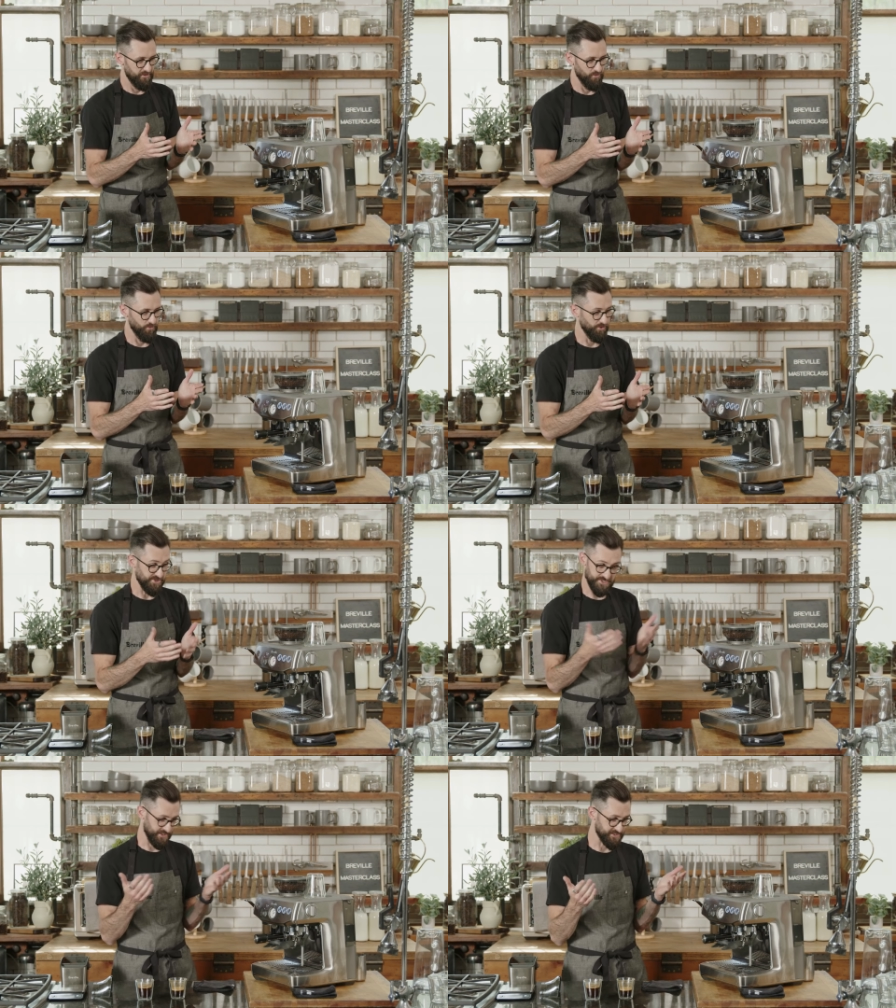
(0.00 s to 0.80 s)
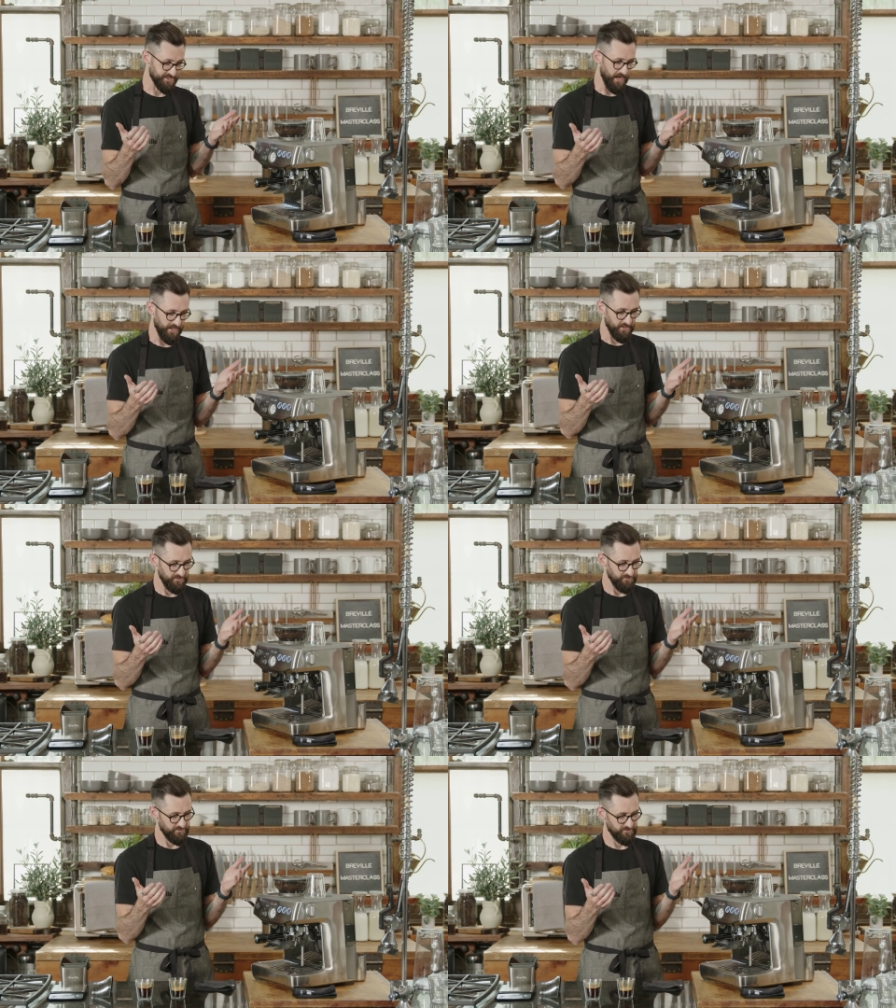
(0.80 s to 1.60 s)
which is
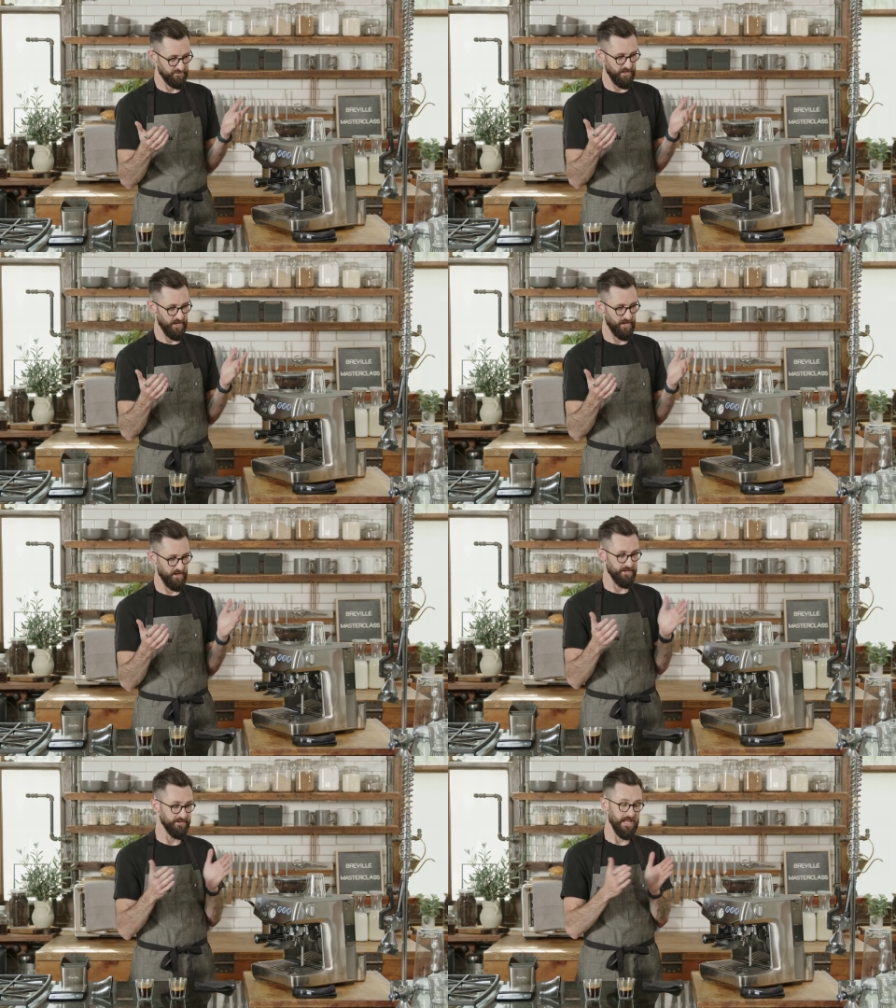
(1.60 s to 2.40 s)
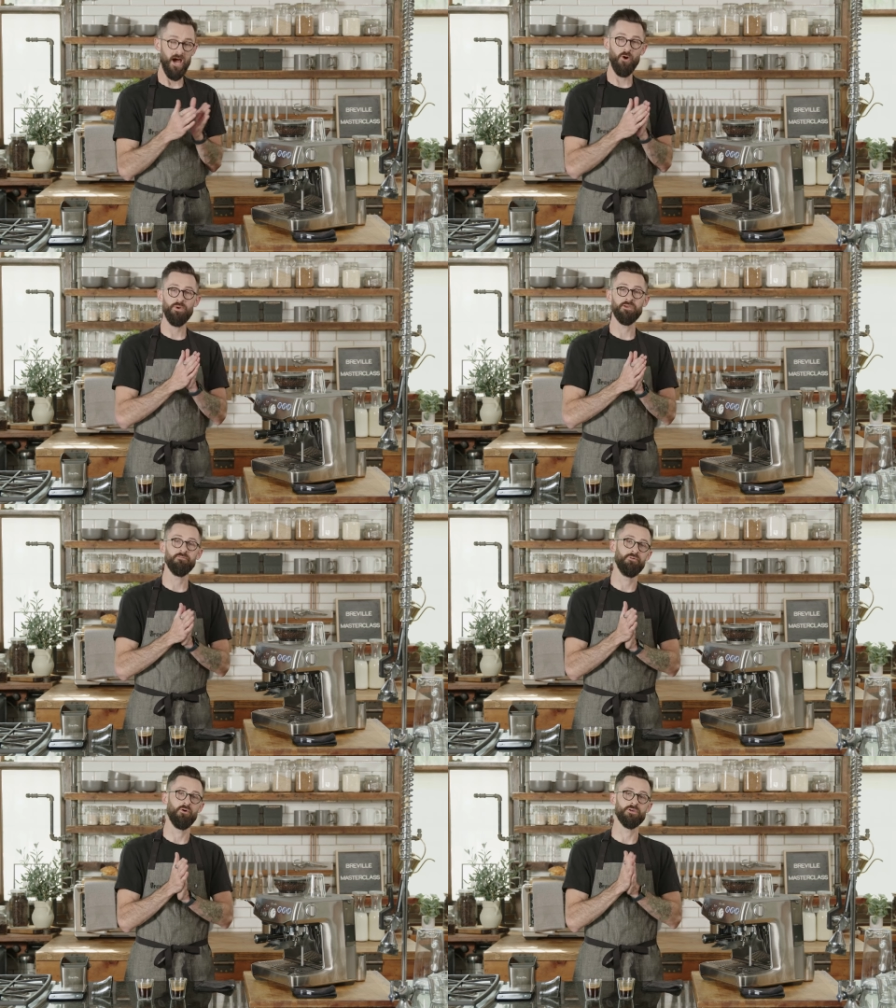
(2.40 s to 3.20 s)
exciting. Uh, and now we
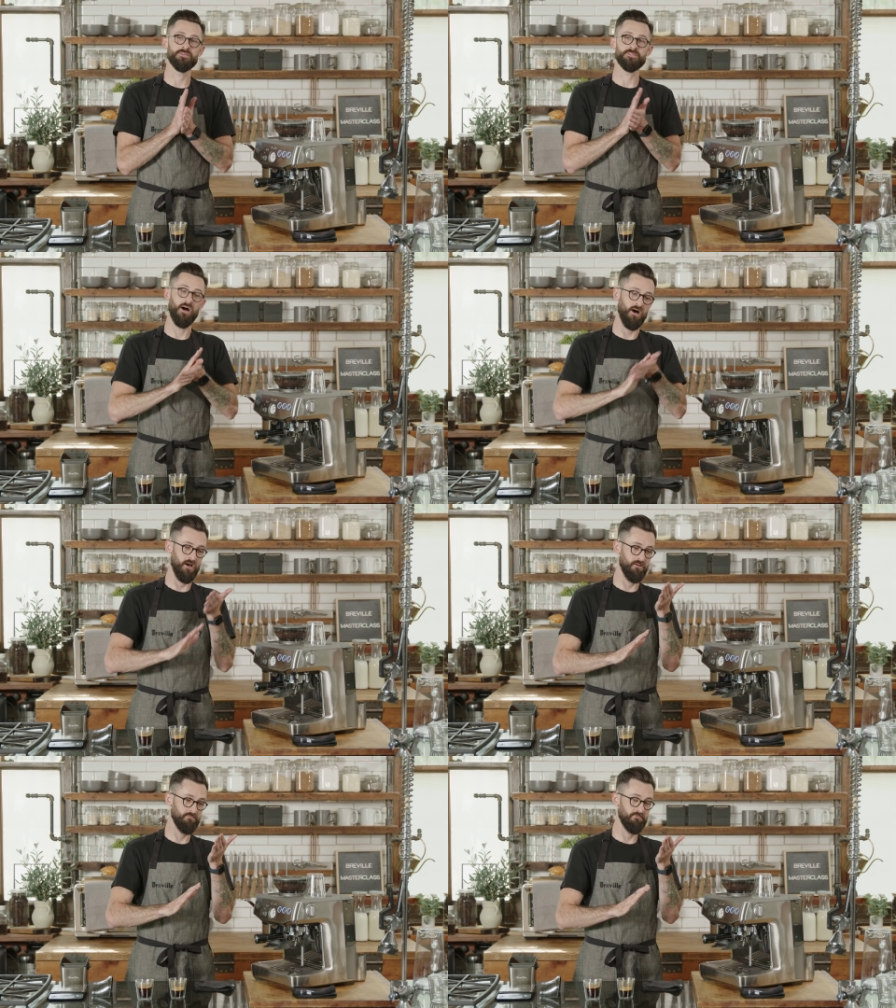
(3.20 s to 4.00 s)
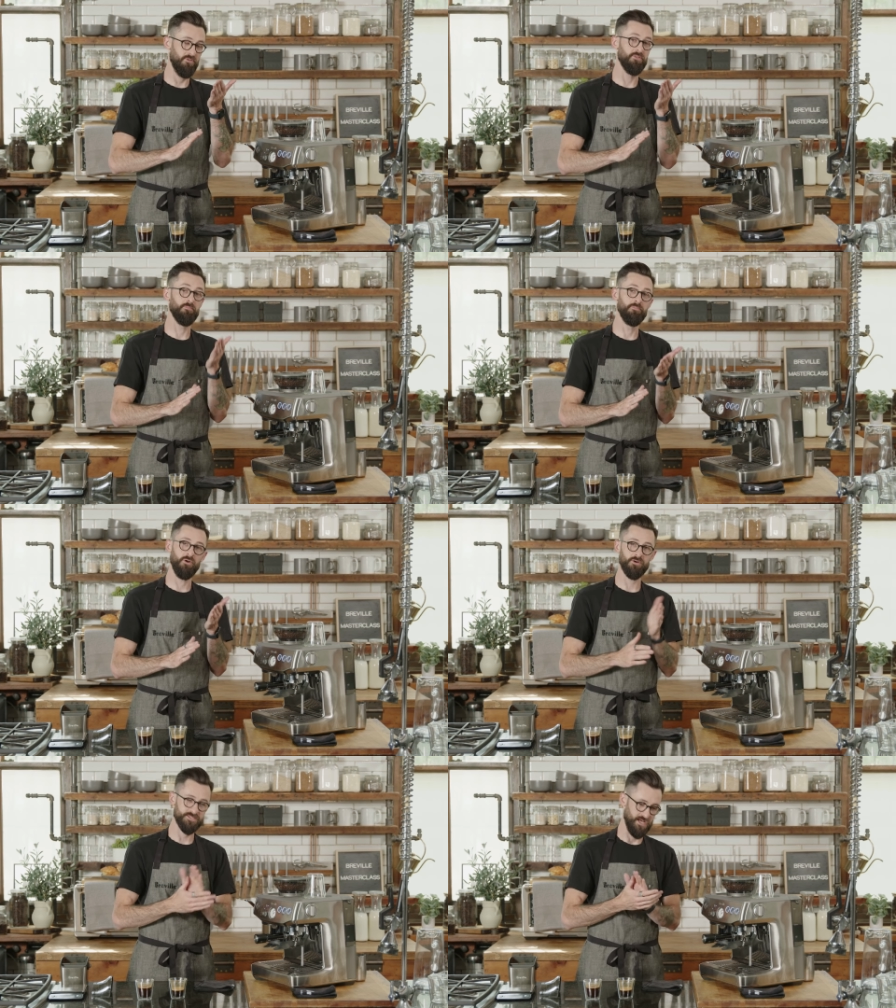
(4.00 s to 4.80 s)
can focus on the
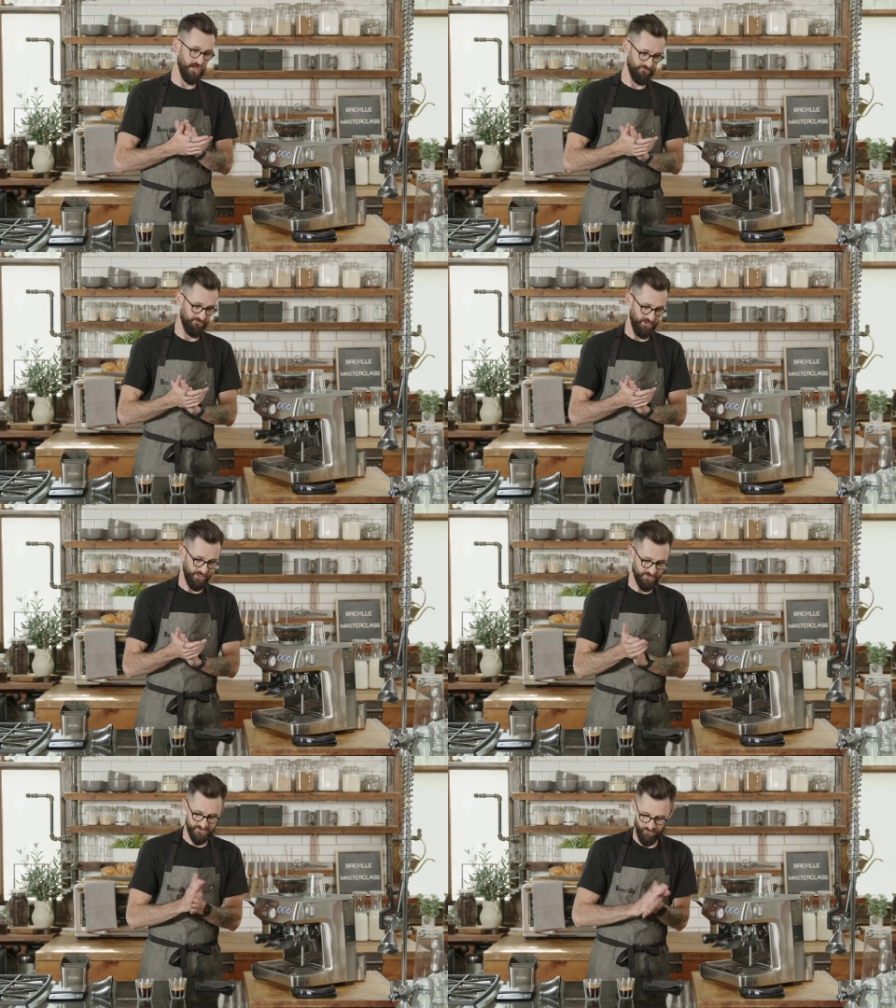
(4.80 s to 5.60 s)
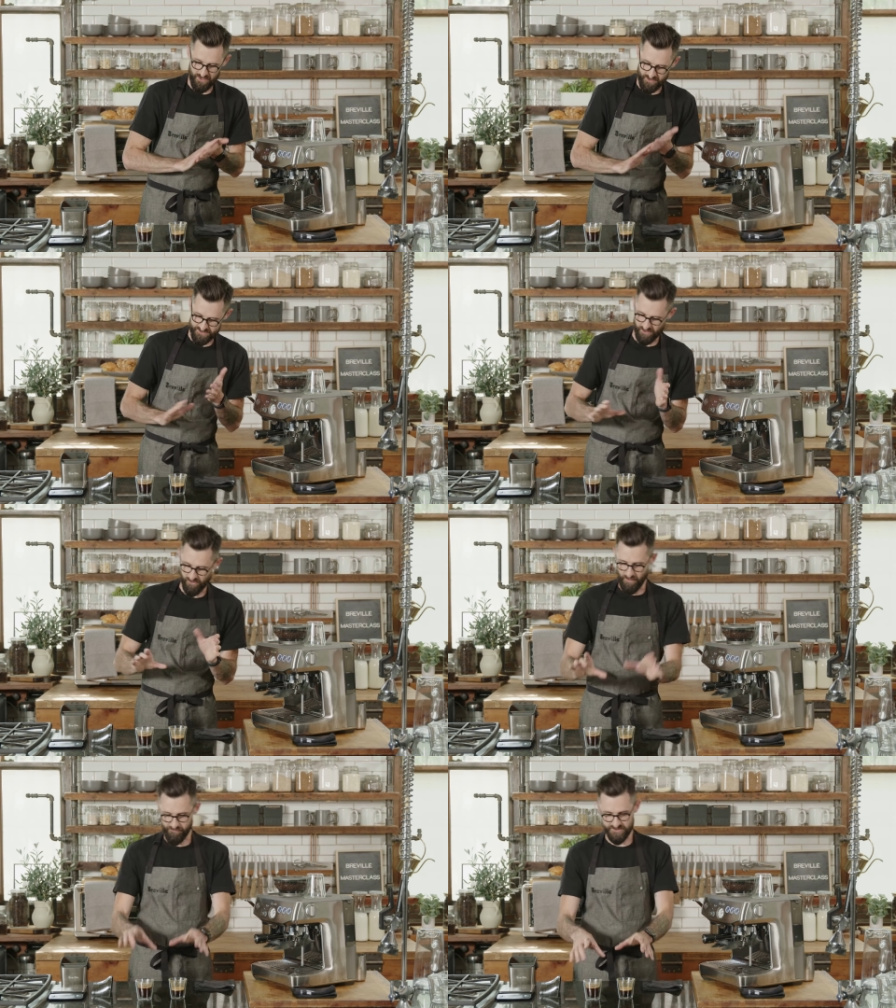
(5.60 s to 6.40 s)
milk side of things.
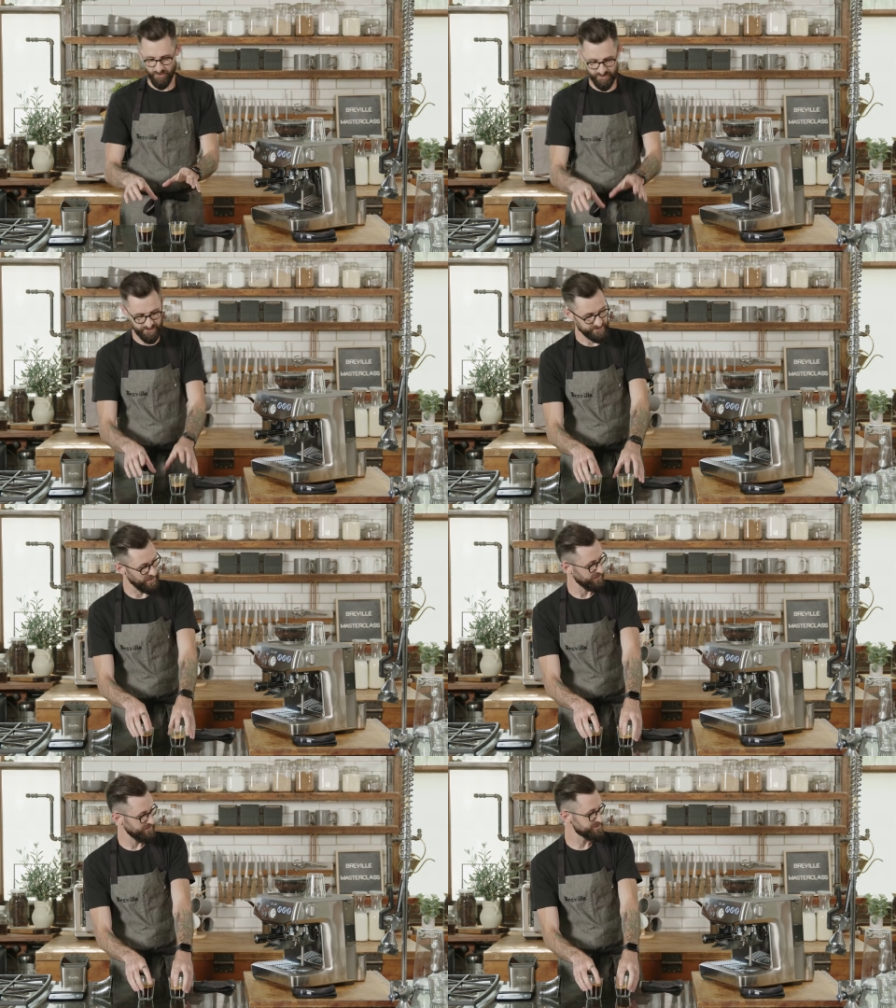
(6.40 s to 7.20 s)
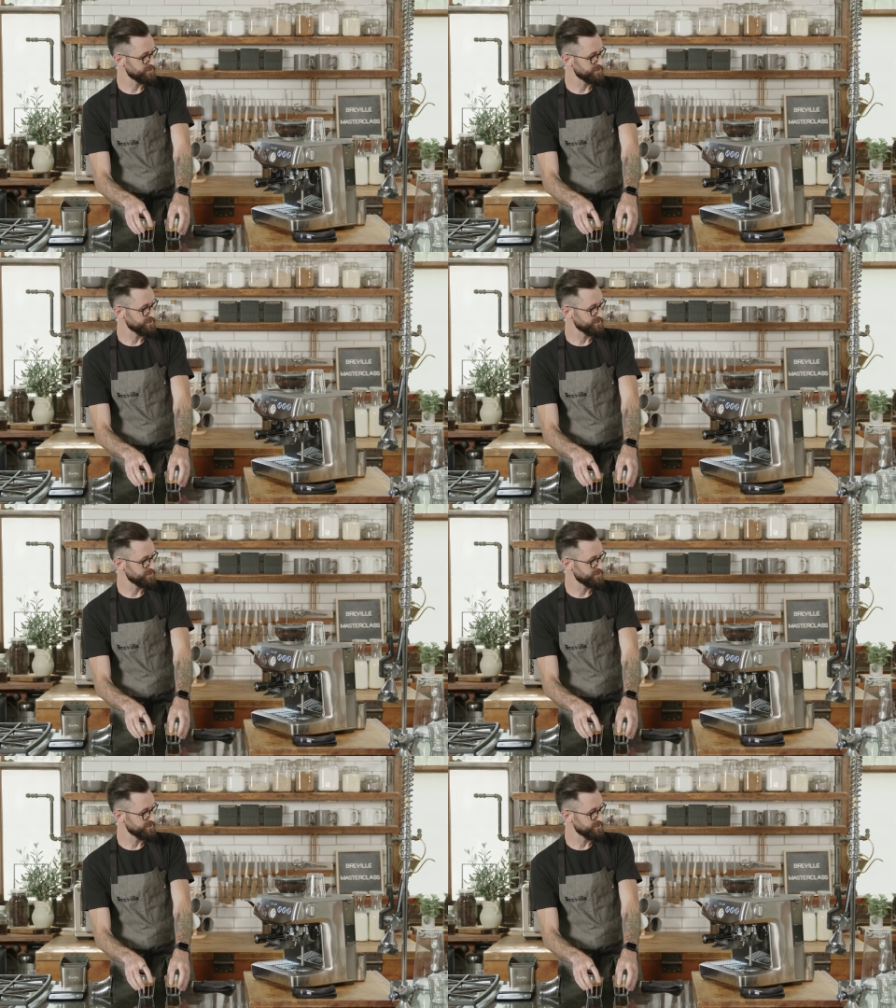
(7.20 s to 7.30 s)
So I'm just going to take these